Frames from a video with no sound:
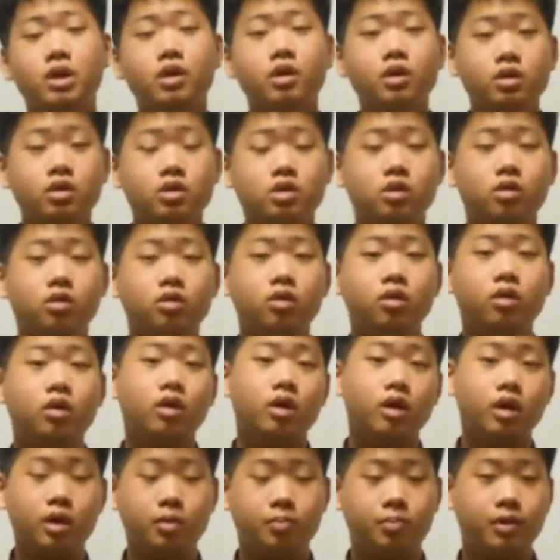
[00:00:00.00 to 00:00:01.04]
So,
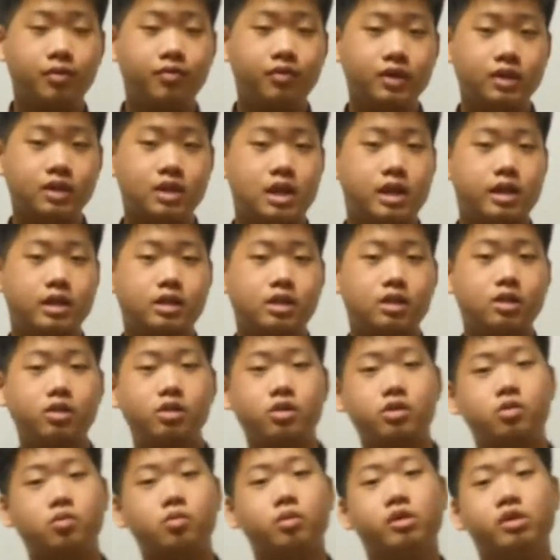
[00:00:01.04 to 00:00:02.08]
in previous
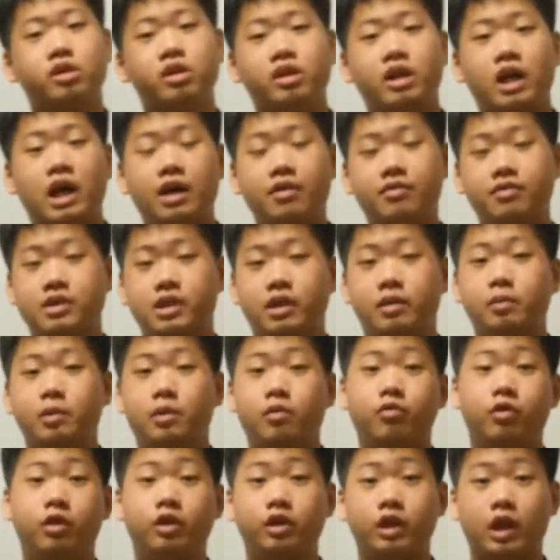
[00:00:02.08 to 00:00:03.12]
lessons, we did have some
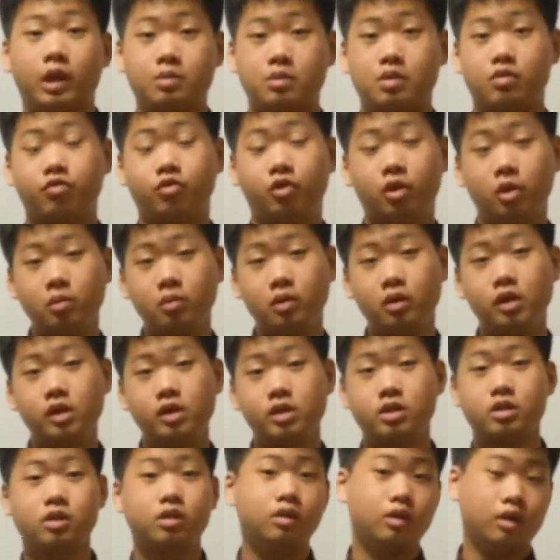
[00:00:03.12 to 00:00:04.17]
different types of
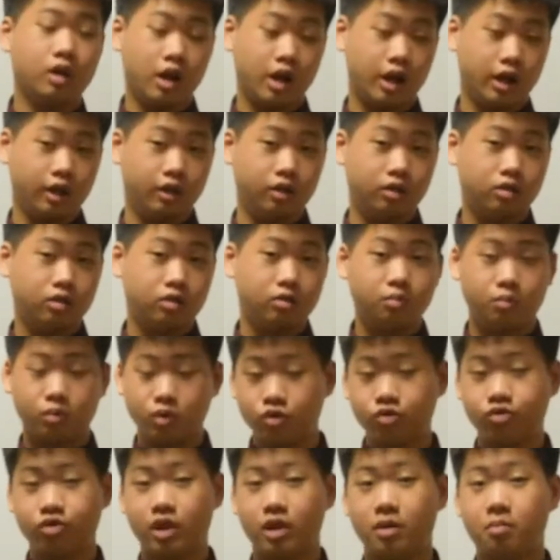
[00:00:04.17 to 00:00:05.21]
formulas and
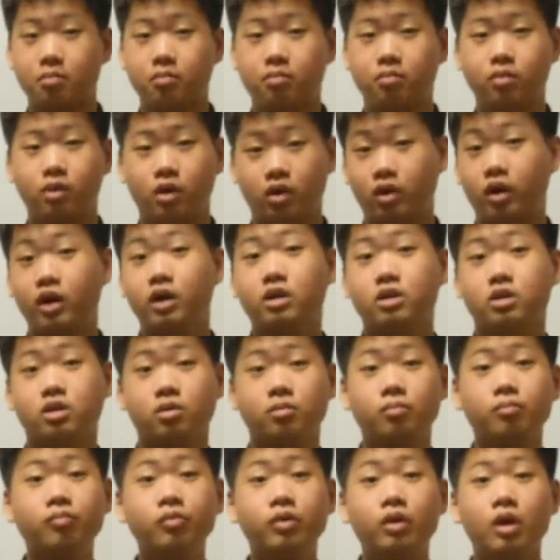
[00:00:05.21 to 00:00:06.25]
prove them, alright?
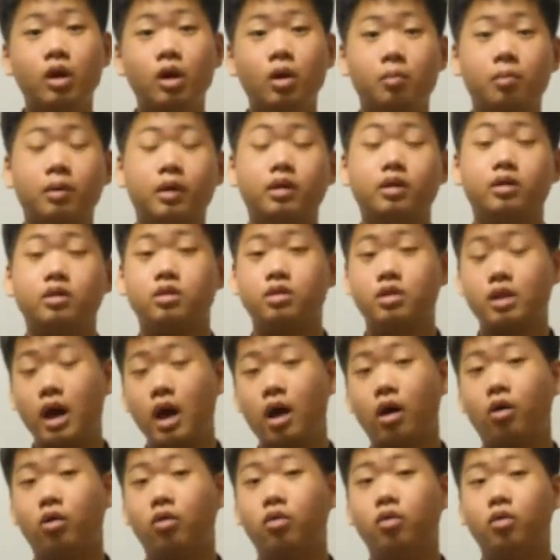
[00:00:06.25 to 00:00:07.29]
But
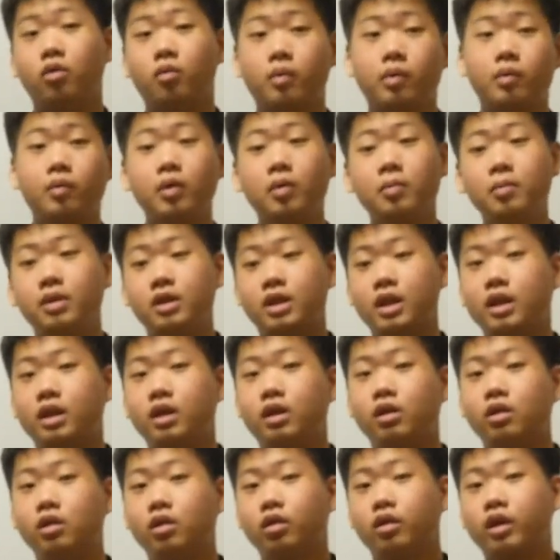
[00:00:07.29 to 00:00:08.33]
now, we will be
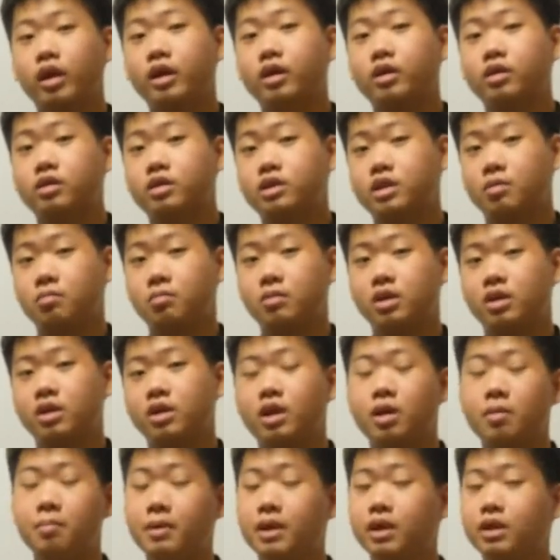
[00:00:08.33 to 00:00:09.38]
taking a look at something
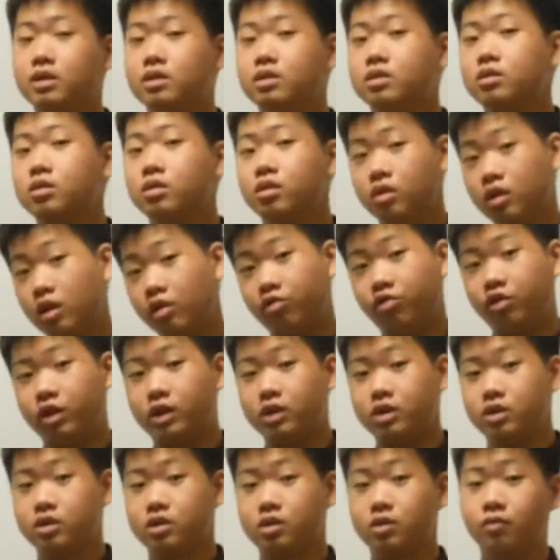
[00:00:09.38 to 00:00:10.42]
a bit
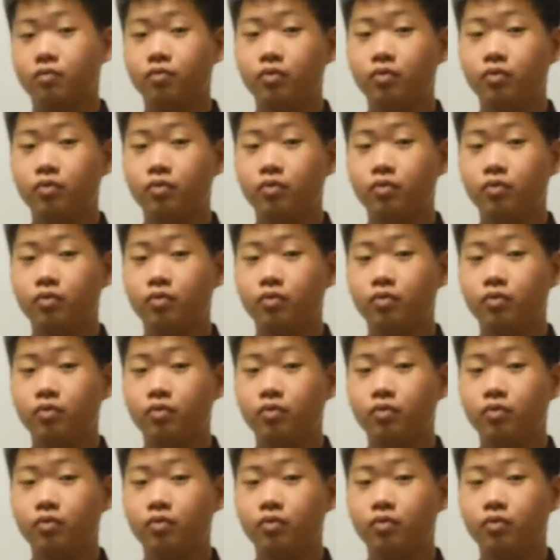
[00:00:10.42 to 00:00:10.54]
different.